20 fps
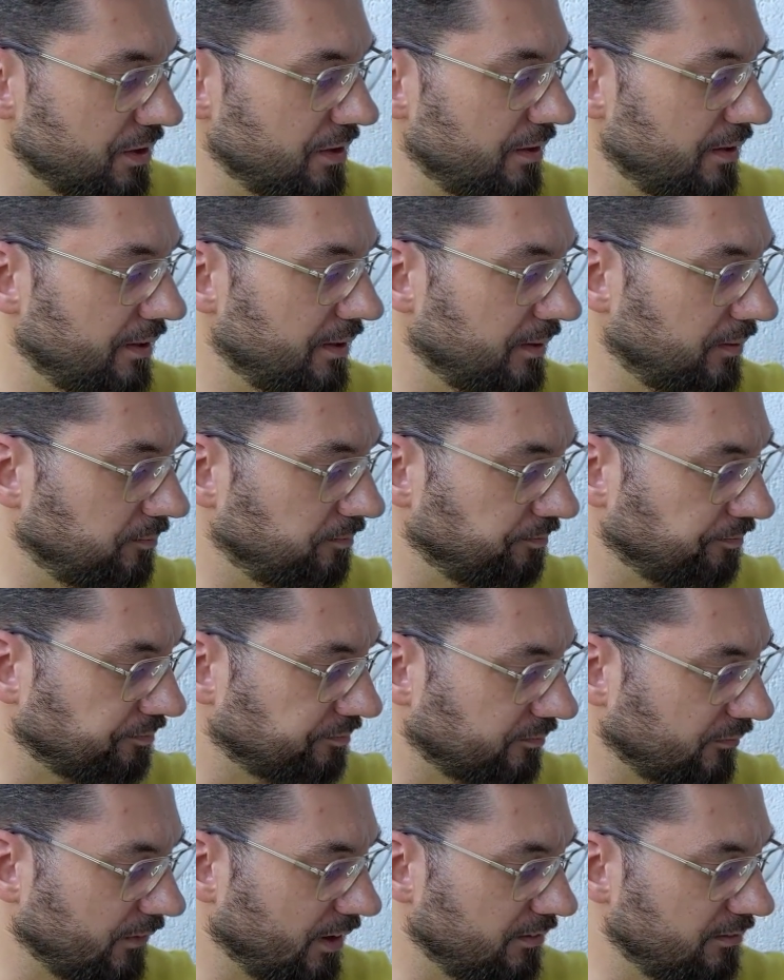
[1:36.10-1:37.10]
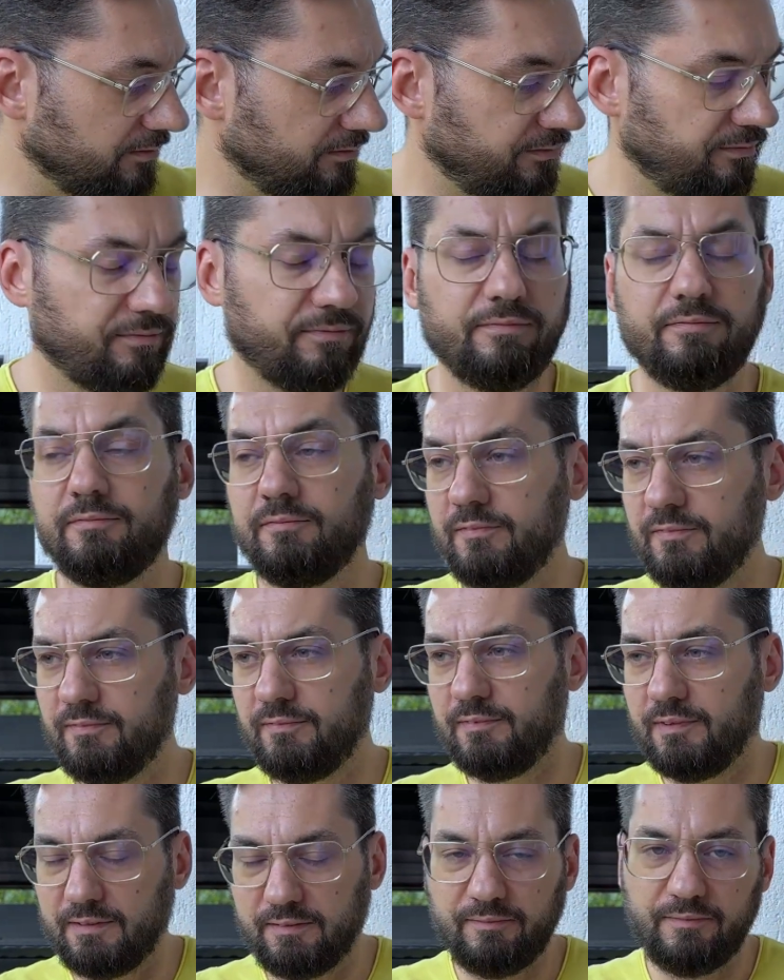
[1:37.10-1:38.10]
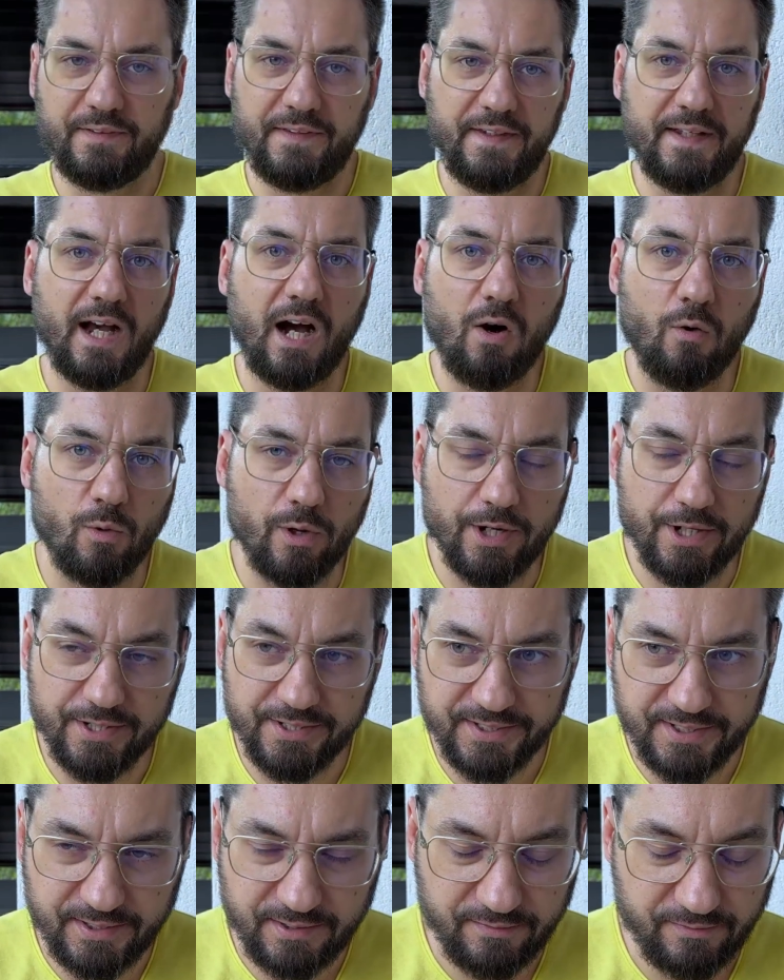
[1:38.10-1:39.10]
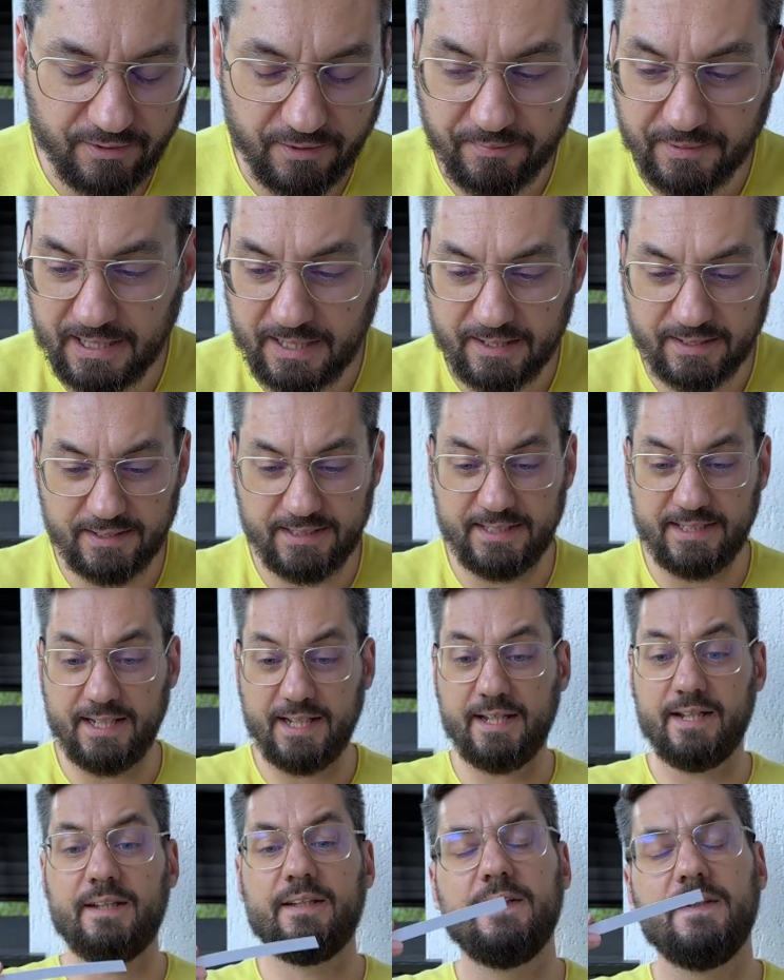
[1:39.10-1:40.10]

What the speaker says: of the hours from Cartier.